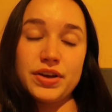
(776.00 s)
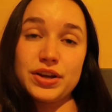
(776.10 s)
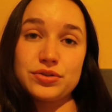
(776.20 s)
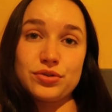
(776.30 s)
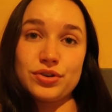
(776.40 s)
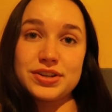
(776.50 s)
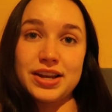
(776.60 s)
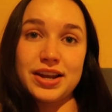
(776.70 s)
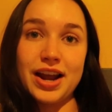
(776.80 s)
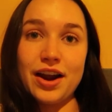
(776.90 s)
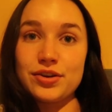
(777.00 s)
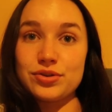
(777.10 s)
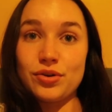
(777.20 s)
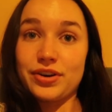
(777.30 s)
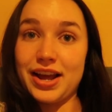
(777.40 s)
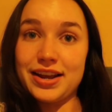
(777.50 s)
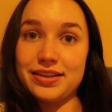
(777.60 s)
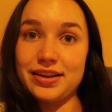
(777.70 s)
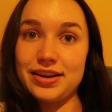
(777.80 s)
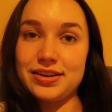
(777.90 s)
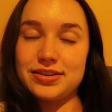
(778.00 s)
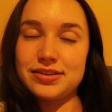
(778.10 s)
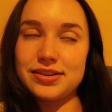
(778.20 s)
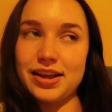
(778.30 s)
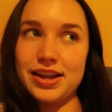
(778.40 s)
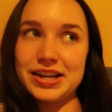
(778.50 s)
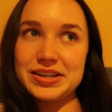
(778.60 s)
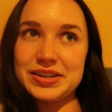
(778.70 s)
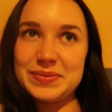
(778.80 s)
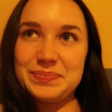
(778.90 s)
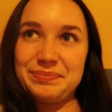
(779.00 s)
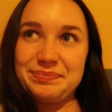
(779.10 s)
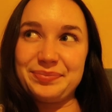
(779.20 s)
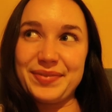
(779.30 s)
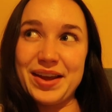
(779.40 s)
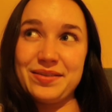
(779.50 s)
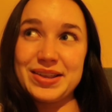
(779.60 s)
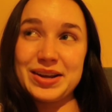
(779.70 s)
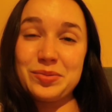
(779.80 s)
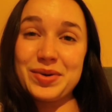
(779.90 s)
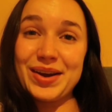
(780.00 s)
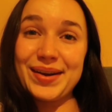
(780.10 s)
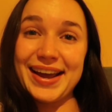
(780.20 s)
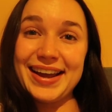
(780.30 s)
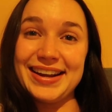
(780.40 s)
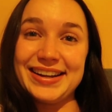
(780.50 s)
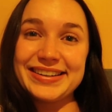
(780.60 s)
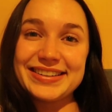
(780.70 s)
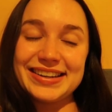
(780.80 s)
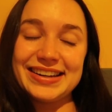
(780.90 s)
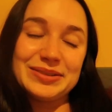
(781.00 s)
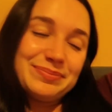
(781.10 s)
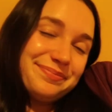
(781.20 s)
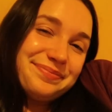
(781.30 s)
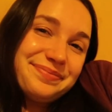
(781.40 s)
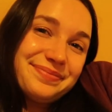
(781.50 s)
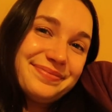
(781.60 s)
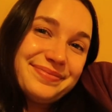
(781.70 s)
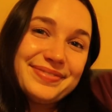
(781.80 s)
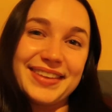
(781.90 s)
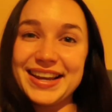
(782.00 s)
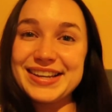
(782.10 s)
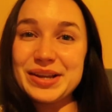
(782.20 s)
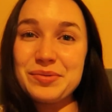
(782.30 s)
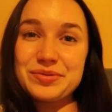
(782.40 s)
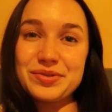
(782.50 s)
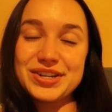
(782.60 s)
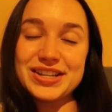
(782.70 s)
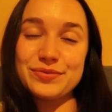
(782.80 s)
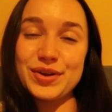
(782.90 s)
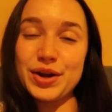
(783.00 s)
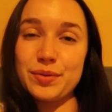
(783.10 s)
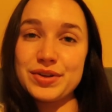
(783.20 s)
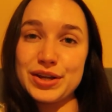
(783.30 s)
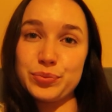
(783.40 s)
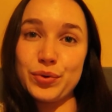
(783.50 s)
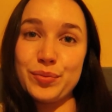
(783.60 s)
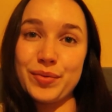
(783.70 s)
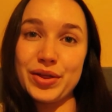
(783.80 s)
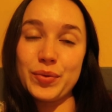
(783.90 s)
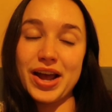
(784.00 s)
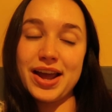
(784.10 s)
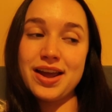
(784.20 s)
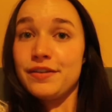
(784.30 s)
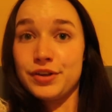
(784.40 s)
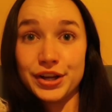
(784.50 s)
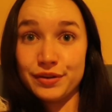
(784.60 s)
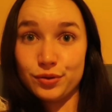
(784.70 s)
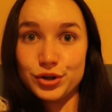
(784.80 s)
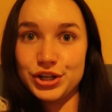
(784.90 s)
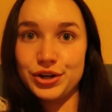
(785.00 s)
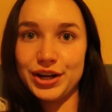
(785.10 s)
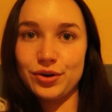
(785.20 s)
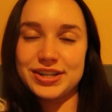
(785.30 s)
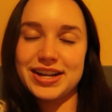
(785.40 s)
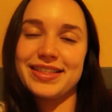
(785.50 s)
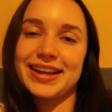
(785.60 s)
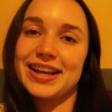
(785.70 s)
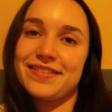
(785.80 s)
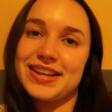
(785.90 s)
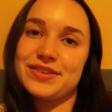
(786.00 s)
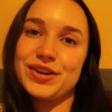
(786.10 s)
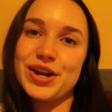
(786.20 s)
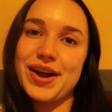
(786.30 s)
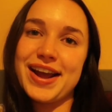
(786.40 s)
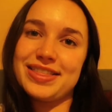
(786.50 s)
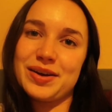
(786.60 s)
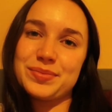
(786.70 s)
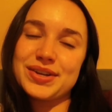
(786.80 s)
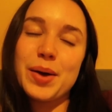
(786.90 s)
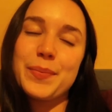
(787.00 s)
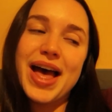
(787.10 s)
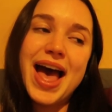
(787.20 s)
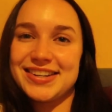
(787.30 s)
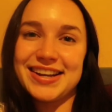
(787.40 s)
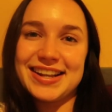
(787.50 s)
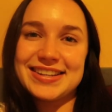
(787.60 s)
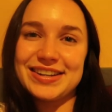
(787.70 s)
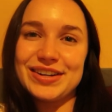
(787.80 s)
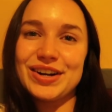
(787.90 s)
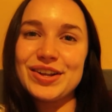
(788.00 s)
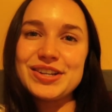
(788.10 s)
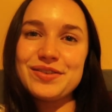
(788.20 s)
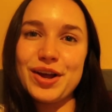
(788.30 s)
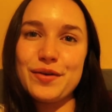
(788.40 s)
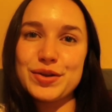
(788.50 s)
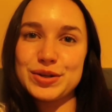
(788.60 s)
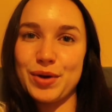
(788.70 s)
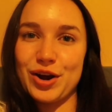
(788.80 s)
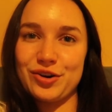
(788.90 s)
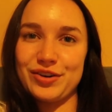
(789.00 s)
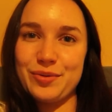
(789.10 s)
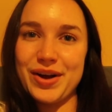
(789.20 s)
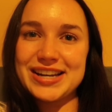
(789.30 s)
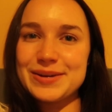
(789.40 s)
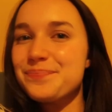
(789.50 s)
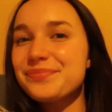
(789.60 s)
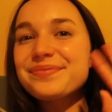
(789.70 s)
fingers crossed it carries on like this and everything will be okay. So thank you so much for watching this video up to this point, way. If you're looking forward to uni content, then give this video a thumbs up. I'll see you again soon. Lots of love, Sparkle Rewind.